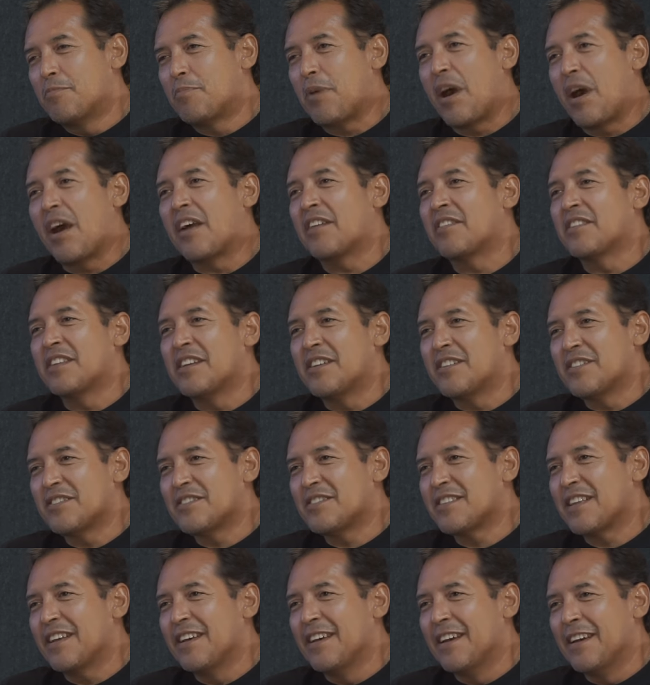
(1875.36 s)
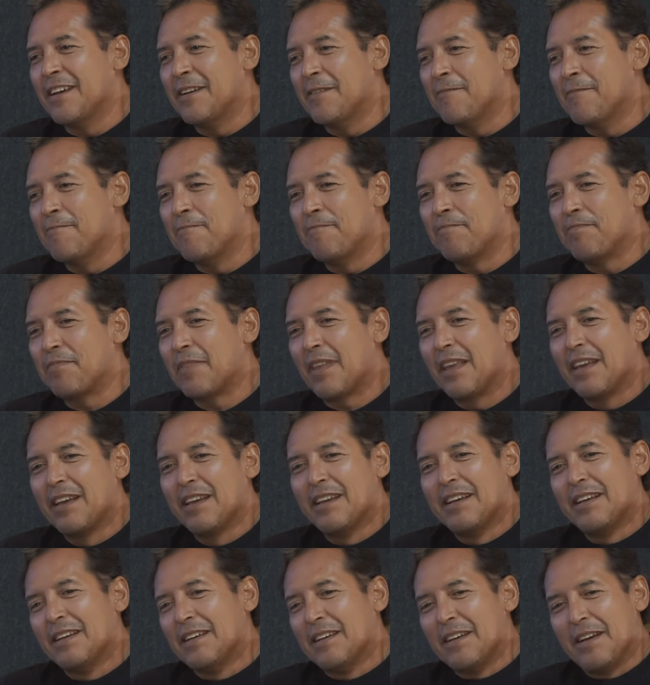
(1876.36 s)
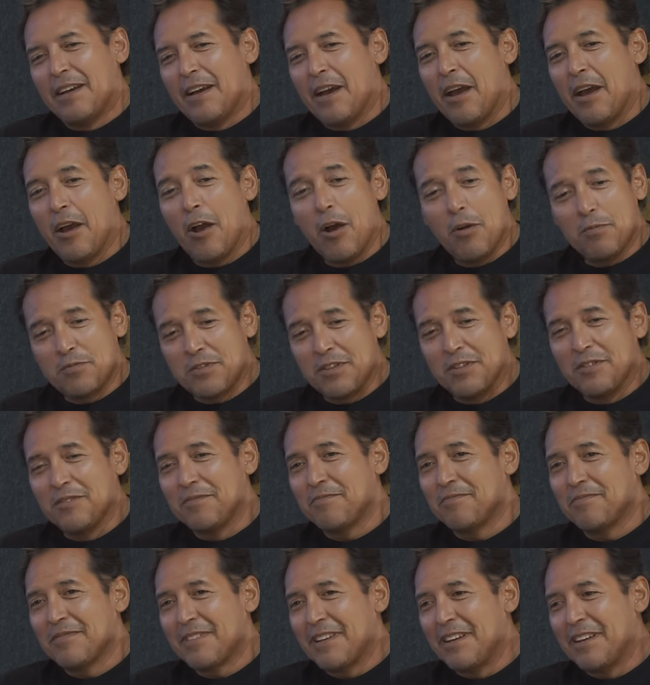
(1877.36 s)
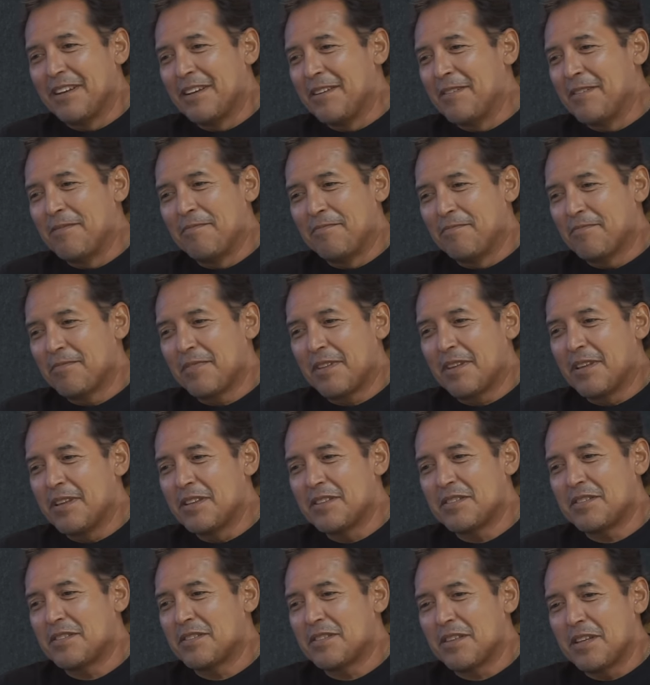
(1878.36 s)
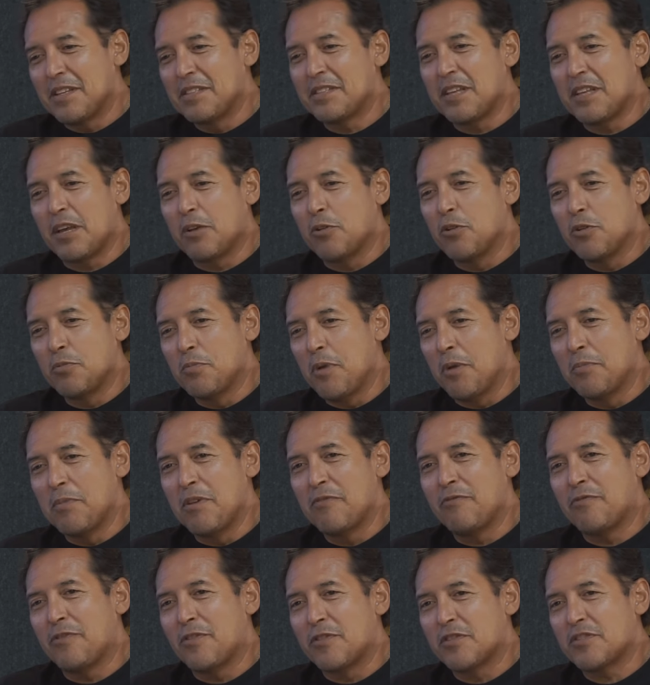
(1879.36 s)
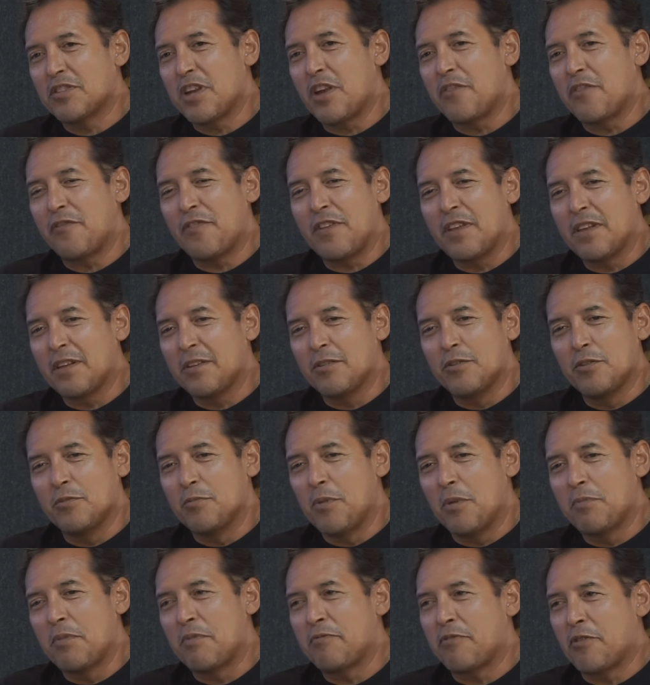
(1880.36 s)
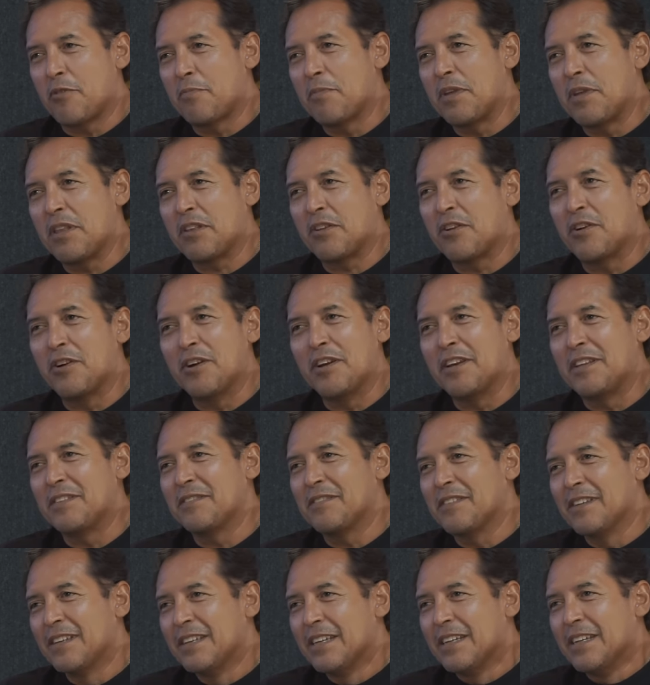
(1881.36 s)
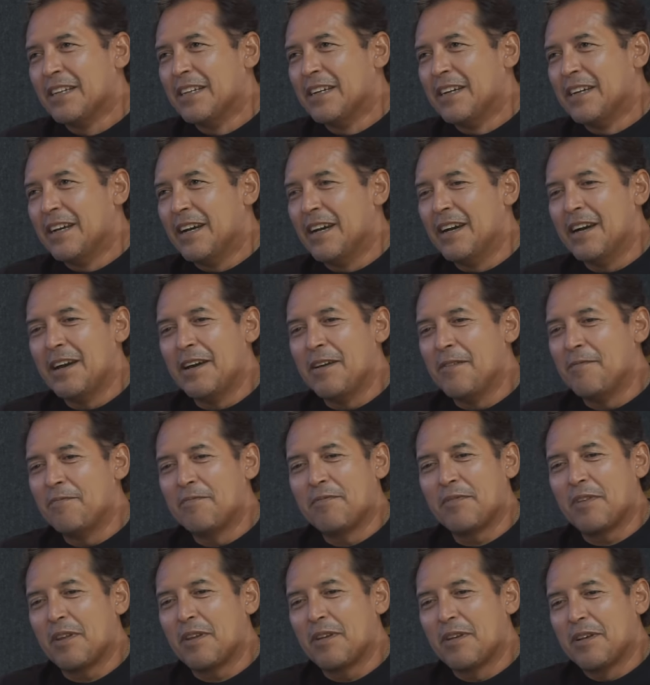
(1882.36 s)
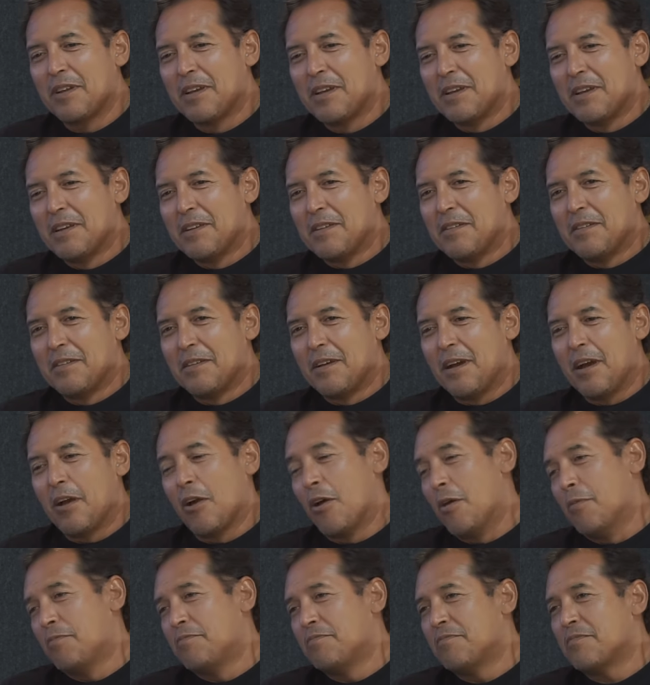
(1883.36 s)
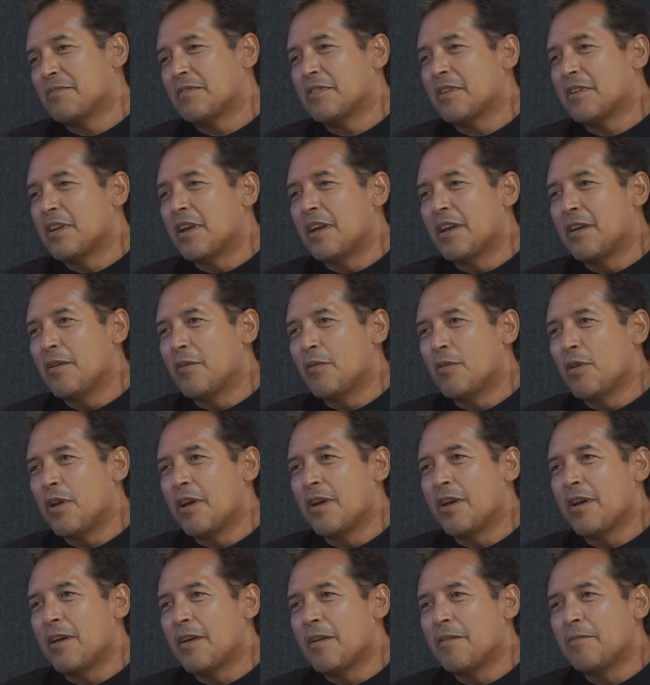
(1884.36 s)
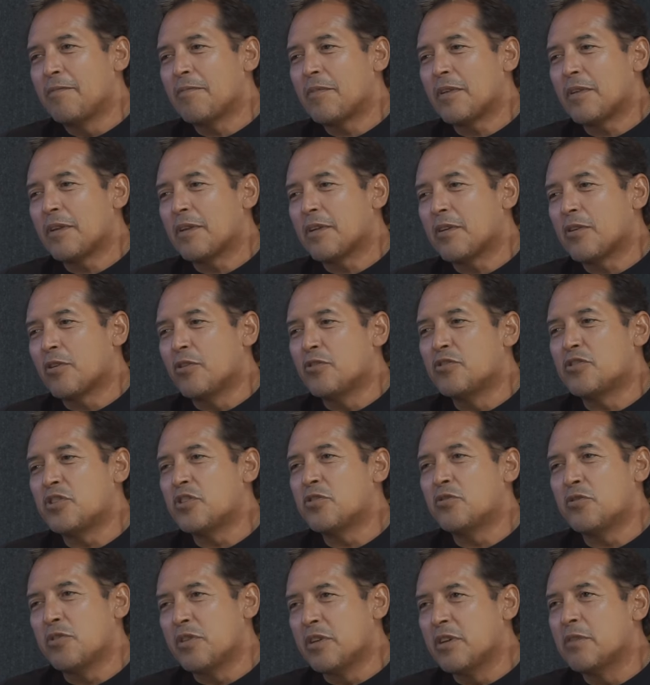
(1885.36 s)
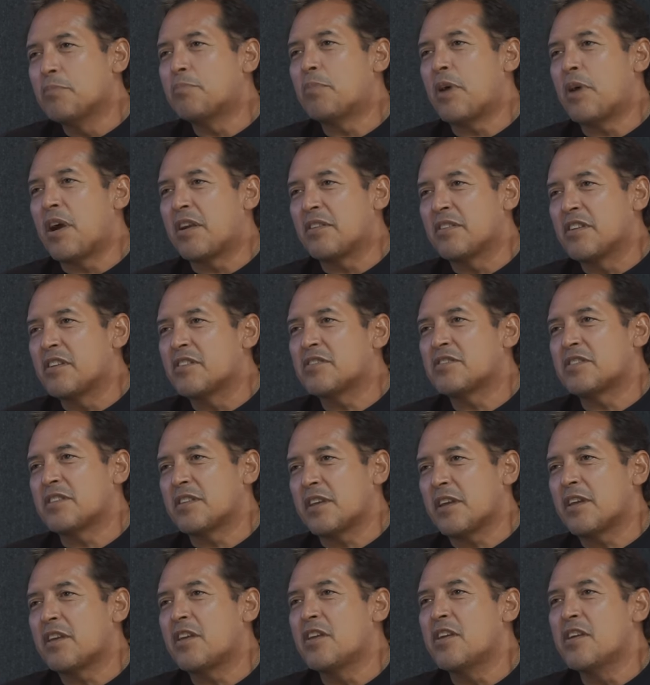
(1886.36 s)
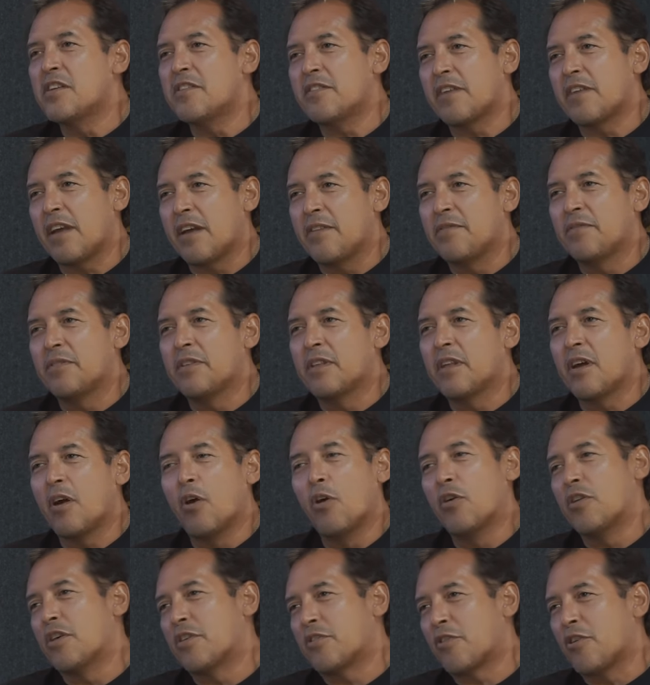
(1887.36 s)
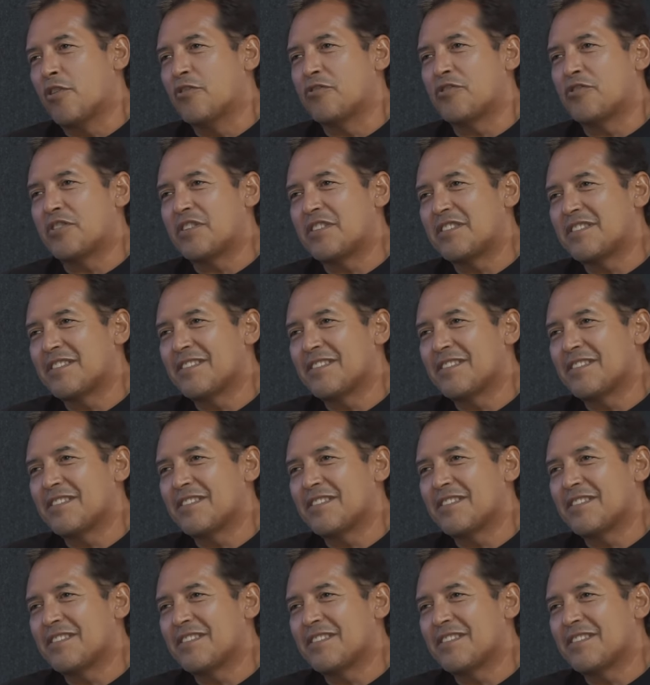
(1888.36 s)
partners. I hope so. It's a good moment for surfing, good moment for Bitcoin. And I hope we continue partners here and other countries.